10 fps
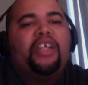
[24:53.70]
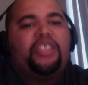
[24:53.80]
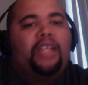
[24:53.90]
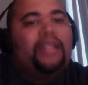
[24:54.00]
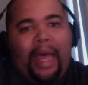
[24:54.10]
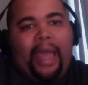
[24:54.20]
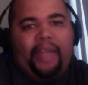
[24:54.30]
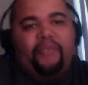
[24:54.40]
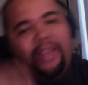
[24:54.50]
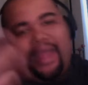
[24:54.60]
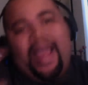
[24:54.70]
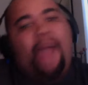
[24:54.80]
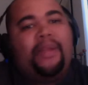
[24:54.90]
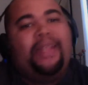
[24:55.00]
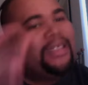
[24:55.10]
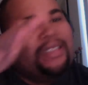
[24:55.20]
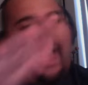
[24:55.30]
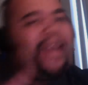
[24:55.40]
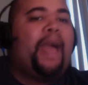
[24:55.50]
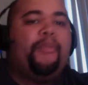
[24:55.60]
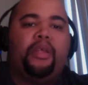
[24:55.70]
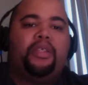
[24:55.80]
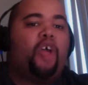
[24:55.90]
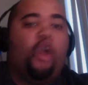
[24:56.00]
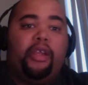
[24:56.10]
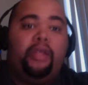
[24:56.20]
to align for it to happen. That's not happening. Sorry.